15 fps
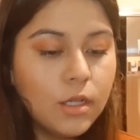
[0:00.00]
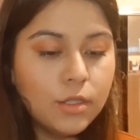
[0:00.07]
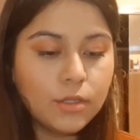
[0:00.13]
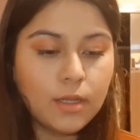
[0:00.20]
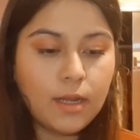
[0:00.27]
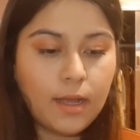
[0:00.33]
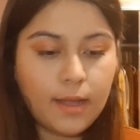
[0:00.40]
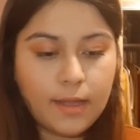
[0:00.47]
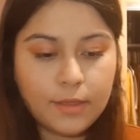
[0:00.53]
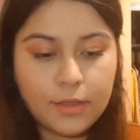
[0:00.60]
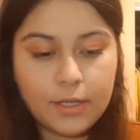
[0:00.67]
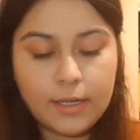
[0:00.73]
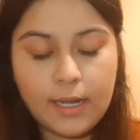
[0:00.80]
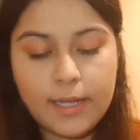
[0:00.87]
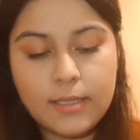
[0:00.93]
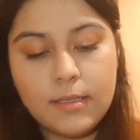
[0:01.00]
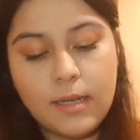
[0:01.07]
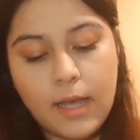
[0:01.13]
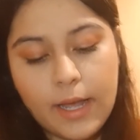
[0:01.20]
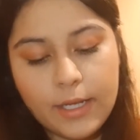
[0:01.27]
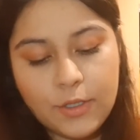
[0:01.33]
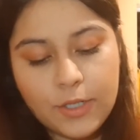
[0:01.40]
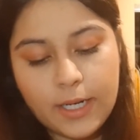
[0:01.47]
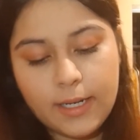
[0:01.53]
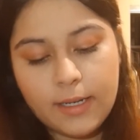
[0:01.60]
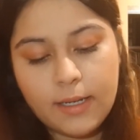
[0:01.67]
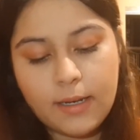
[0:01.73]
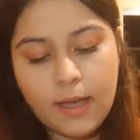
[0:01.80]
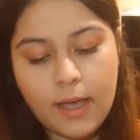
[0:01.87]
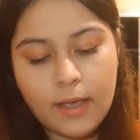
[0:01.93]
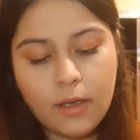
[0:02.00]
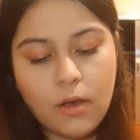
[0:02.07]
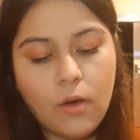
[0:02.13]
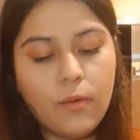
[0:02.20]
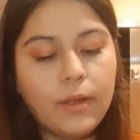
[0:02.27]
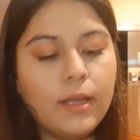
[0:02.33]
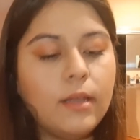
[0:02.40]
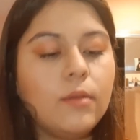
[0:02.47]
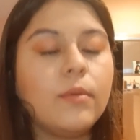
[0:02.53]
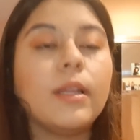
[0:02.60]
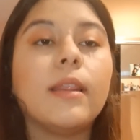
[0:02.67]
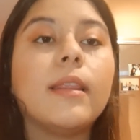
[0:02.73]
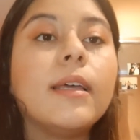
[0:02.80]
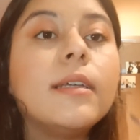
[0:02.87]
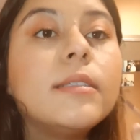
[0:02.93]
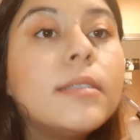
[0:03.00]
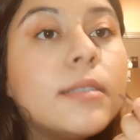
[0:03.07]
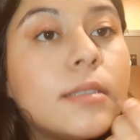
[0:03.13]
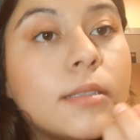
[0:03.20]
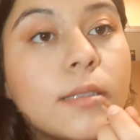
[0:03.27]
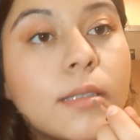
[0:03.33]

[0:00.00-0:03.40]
So that they're nice and hydrated, I go in with this.